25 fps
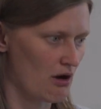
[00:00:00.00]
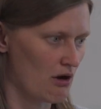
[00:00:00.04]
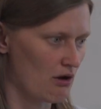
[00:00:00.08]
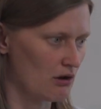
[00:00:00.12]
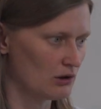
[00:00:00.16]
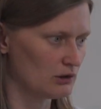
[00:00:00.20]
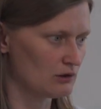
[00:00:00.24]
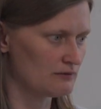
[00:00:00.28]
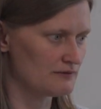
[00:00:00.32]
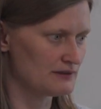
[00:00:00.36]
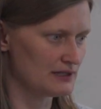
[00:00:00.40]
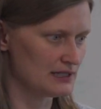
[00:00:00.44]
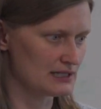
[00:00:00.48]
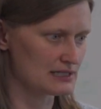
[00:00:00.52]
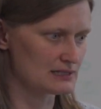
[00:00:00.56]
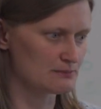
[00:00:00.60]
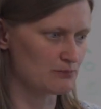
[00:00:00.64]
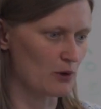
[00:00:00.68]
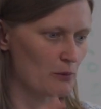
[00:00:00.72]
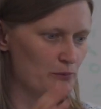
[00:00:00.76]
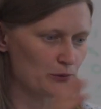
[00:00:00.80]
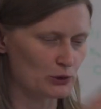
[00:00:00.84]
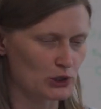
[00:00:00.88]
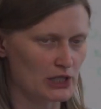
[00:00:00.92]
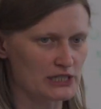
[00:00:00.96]
all of these
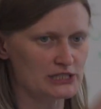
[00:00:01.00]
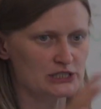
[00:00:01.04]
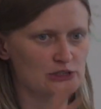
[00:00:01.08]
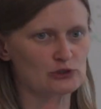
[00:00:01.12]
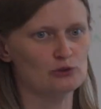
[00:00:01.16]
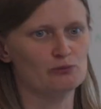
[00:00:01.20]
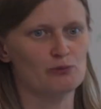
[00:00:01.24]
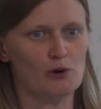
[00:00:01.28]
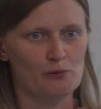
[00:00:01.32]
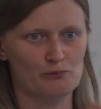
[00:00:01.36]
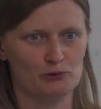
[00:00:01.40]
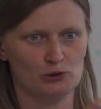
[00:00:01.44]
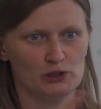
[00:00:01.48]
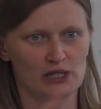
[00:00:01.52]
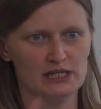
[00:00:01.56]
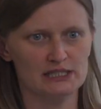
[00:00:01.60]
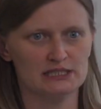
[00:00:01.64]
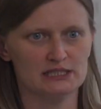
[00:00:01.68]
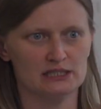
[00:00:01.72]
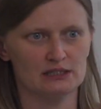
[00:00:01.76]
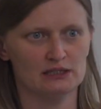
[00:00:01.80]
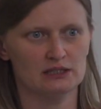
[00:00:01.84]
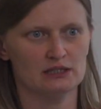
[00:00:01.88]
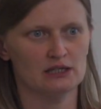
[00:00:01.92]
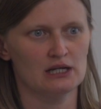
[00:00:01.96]
population to
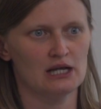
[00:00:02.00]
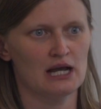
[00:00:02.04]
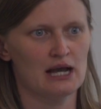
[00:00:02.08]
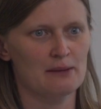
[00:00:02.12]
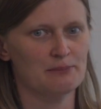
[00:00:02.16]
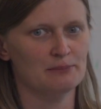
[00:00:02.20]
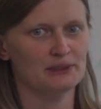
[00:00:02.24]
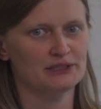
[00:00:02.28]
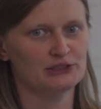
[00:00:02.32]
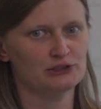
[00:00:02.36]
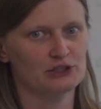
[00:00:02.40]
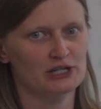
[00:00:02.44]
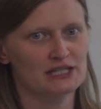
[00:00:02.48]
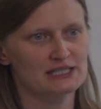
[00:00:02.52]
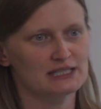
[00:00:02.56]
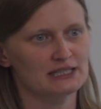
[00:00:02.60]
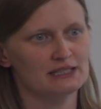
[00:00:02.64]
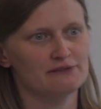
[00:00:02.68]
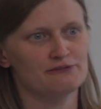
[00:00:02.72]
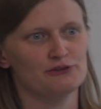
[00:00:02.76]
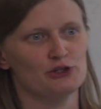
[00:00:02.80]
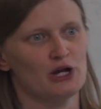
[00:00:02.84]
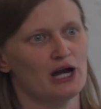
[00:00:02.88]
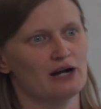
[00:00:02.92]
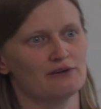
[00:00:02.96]
population metrics. And
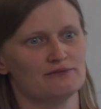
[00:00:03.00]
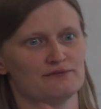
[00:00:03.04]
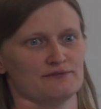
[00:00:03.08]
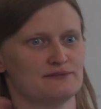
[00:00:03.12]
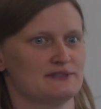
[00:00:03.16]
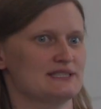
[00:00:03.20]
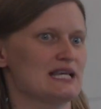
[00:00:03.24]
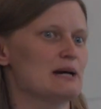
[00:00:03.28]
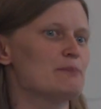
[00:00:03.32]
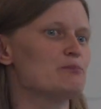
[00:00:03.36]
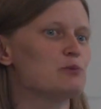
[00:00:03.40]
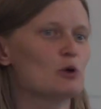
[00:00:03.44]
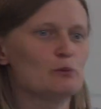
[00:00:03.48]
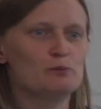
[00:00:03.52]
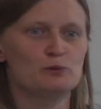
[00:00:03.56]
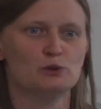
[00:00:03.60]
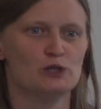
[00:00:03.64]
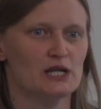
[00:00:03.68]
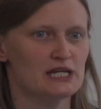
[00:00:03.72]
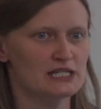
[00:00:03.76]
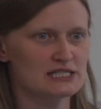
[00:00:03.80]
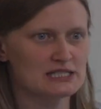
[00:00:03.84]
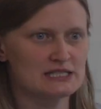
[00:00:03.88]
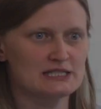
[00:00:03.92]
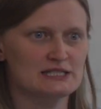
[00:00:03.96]
if you have
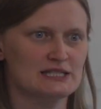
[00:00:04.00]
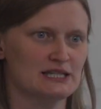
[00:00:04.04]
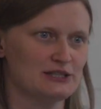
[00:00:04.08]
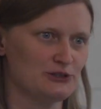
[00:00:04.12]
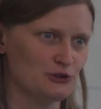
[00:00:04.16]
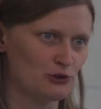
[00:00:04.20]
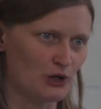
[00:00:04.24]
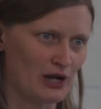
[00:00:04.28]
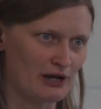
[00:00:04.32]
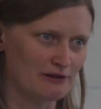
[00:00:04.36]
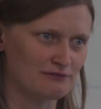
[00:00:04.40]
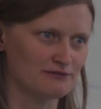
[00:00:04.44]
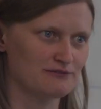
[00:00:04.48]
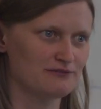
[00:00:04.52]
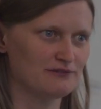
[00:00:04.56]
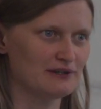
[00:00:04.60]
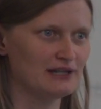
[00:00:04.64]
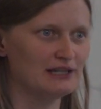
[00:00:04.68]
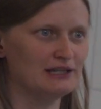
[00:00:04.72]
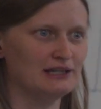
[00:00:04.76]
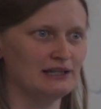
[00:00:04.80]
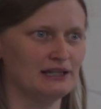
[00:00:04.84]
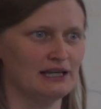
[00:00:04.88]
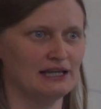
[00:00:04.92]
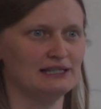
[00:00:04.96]
subpopulations, then you have
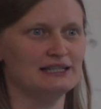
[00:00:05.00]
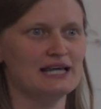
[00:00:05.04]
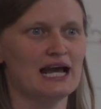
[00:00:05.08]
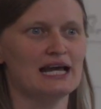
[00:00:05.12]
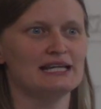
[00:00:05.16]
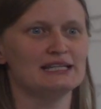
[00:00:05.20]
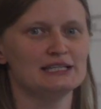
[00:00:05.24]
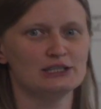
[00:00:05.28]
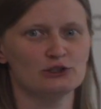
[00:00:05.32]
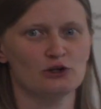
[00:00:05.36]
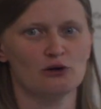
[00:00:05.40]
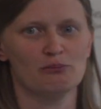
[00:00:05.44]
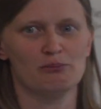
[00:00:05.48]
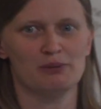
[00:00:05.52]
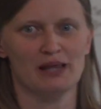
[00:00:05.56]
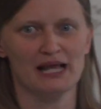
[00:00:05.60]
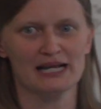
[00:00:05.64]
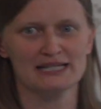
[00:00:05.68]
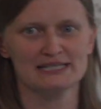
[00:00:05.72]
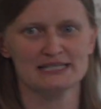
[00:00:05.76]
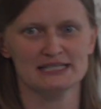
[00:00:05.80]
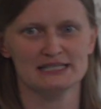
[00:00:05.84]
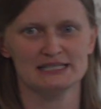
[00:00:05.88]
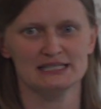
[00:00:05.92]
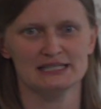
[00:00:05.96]
an, an added
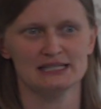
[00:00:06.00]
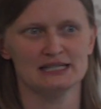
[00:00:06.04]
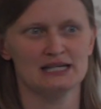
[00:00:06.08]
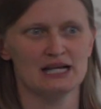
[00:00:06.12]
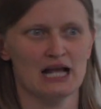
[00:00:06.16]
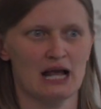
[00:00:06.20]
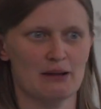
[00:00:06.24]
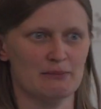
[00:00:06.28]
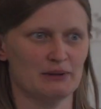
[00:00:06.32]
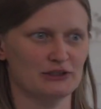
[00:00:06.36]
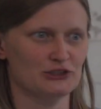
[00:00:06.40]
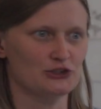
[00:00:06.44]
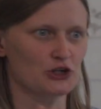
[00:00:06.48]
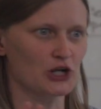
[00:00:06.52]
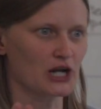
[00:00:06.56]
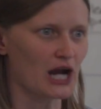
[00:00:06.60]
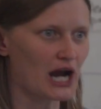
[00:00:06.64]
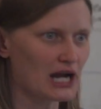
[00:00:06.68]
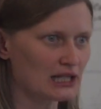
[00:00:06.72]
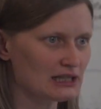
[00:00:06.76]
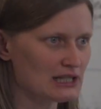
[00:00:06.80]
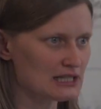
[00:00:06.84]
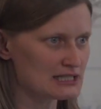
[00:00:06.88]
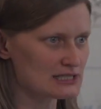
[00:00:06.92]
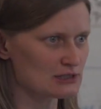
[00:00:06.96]
complexity. But
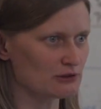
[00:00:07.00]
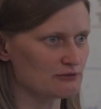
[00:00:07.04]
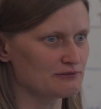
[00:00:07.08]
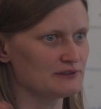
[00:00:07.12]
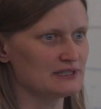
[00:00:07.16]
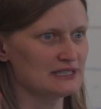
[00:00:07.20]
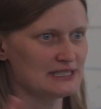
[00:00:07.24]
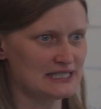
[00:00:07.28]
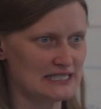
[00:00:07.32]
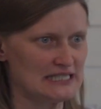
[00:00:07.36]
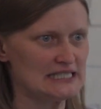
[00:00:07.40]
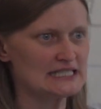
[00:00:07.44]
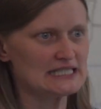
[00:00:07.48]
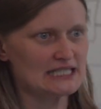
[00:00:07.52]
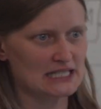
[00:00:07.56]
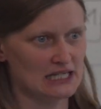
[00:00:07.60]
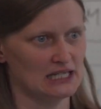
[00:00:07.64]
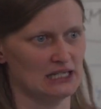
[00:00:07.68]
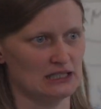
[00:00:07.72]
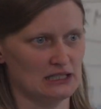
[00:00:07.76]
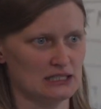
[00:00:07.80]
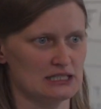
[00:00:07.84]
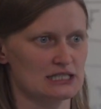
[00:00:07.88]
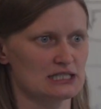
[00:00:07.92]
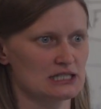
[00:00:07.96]
regardless of the
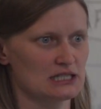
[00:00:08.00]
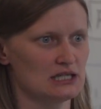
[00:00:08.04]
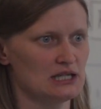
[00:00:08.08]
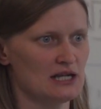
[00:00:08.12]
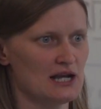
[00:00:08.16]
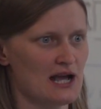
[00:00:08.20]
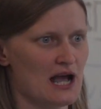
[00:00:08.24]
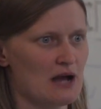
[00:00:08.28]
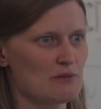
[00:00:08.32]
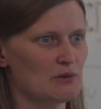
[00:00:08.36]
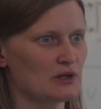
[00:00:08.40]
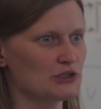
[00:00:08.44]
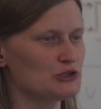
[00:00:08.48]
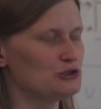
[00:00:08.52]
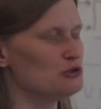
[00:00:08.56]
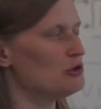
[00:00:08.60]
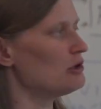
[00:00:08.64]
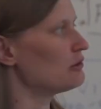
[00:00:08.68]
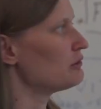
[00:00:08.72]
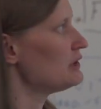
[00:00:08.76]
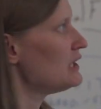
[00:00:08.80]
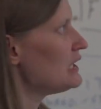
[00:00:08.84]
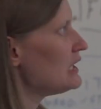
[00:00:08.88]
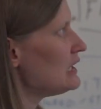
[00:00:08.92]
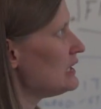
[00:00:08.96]
details, what you
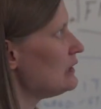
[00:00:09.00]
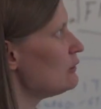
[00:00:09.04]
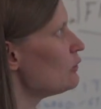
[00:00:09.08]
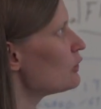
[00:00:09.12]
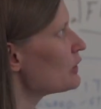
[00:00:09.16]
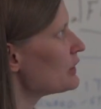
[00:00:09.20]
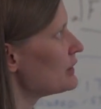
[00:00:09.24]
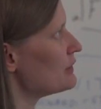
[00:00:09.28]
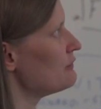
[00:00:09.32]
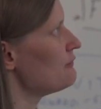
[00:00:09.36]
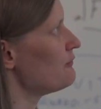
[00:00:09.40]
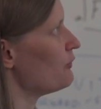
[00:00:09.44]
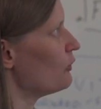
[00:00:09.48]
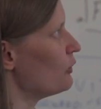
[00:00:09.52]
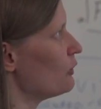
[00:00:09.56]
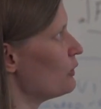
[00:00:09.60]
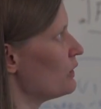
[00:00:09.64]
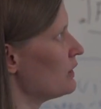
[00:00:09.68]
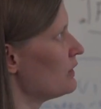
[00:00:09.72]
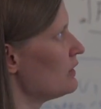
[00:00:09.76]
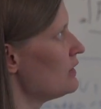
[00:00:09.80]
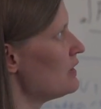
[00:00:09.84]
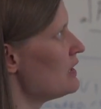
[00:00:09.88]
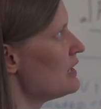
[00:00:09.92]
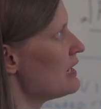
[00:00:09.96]
are really looking for
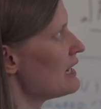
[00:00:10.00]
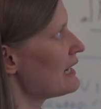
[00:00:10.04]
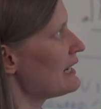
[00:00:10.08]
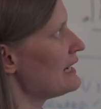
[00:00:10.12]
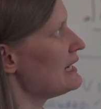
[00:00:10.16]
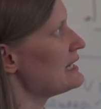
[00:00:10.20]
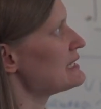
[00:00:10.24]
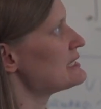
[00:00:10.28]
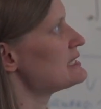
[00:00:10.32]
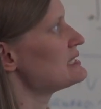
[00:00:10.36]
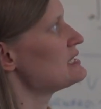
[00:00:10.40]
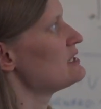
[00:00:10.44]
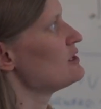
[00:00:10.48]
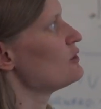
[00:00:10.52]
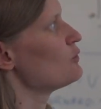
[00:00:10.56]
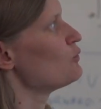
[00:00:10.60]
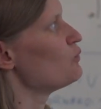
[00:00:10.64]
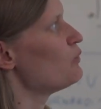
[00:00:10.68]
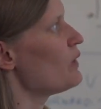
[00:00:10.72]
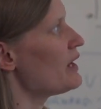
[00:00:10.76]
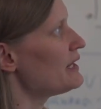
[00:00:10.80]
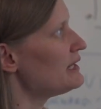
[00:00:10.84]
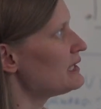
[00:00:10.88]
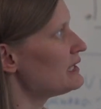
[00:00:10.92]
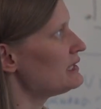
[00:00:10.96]
is
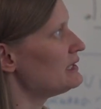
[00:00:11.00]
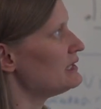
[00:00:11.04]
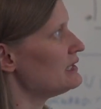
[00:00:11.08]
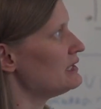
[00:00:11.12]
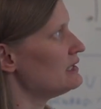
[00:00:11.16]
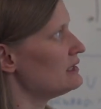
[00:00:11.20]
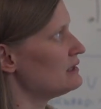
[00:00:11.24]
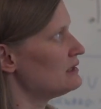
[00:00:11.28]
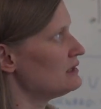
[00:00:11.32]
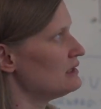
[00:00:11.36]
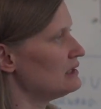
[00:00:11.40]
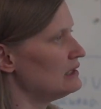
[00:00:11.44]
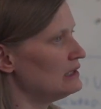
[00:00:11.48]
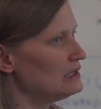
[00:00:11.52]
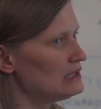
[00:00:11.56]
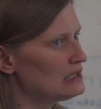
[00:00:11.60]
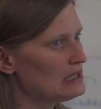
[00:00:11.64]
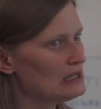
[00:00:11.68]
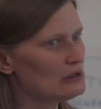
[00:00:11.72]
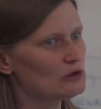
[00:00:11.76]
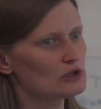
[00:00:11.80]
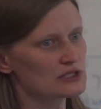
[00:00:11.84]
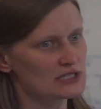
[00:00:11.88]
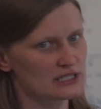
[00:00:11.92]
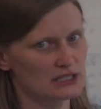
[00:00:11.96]
whether the
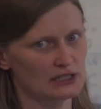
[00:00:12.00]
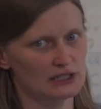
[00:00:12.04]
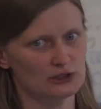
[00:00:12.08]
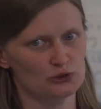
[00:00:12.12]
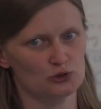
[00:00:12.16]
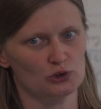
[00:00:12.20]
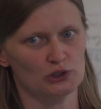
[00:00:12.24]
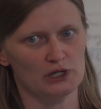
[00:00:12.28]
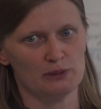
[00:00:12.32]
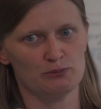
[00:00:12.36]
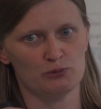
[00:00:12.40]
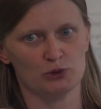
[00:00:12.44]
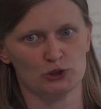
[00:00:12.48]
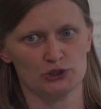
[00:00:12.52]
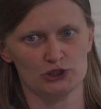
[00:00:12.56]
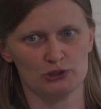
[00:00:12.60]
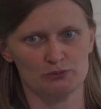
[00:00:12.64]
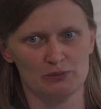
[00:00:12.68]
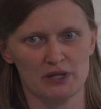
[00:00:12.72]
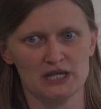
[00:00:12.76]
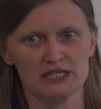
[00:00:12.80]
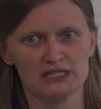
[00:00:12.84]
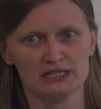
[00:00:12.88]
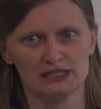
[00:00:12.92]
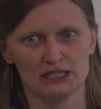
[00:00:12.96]
little oscillatory
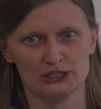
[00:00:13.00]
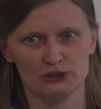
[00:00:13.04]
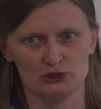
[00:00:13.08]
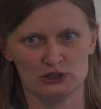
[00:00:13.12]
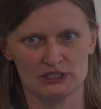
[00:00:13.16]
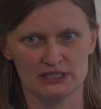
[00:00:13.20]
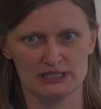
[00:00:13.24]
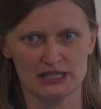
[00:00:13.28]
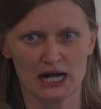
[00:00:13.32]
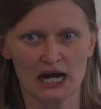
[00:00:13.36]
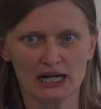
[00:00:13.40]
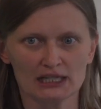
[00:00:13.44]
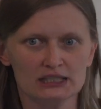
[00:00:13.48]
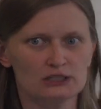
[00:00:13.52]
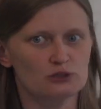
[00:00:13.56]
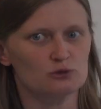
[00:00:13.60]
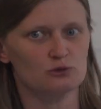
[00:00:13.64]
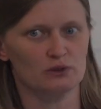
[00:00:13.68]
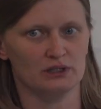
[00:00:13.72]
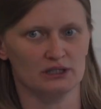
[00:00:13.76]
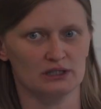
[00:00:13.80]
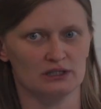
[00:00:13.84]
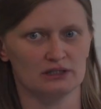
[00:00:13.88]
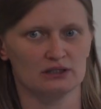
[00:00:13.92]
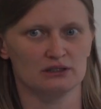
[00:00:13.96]
perturbation that you started
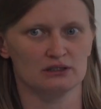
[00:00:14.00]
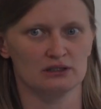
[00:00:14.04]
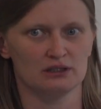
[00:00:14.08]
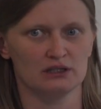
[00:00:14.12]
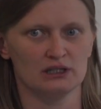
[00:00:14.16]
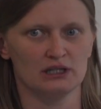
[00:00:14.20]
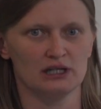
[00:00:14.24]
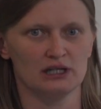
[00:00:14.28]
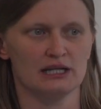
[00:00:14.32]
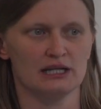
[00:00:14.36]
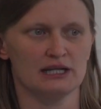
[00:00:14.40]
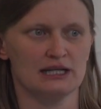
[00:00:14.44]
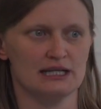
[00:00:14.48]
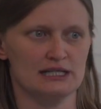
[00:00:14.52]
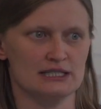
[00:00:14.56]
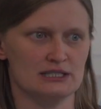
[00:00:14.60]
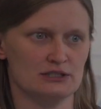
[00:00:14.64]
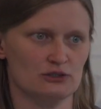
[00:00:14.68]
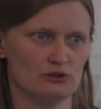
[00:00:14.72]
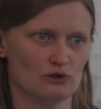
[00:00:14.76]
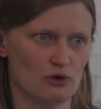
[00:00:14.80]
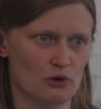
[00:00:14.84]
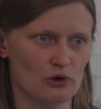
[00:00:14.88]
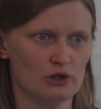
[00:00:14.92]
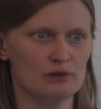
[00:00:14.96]
with is
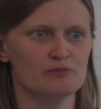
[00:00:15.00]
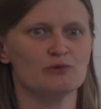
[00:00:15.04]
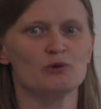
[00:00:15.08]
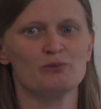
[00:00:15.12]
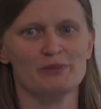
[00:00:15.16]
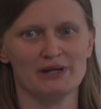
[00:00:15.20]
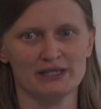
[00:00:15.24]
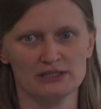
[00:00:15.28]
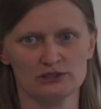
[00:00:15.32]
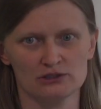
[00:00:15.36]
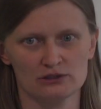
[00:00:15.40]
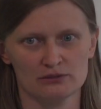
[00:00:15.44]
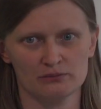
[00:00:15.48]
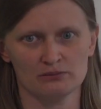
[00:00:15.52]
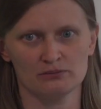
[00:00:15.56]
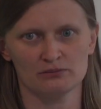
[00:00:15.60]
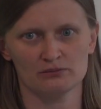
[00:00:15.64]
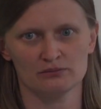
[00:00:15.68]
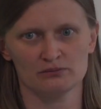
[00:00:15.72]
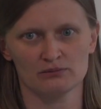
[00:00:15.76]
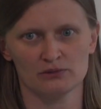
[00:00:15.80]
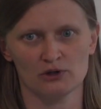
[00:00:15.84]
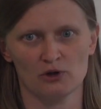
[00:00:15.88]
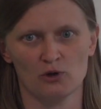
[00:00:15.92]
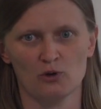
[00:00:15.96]
growing momentum
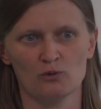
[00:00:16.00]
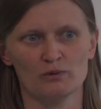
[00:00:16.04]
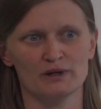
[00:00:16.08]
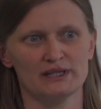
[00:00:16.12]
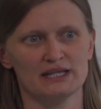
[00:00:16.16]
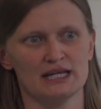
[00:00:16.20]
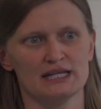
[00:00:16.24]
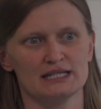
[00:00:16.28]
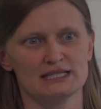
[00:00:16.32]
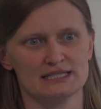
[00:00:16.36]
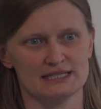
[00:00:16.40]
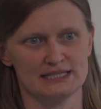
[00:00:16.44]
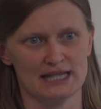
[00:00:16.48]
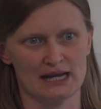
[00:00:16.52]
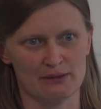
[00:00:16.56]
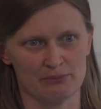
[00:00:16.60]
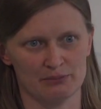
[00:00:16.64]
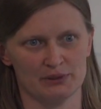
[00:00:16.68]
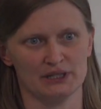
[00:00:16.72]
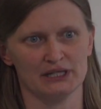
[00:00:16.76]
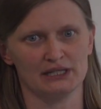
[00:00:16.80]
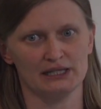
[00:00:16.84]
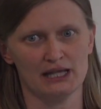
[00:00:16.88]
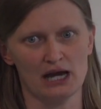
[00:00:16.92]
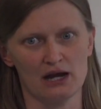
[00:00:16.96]
or whether it's
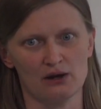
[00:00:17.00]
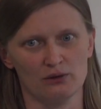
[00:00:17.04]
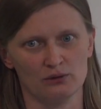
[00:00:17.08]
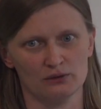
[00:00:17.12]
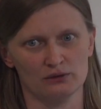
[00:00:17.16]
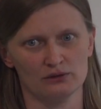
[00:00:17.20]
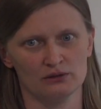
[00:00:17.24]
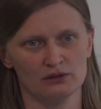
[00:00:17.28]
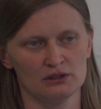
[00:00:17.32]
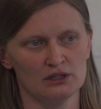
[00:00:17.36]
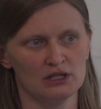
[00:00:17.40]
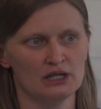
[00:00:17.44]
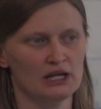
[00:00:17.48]
damping down.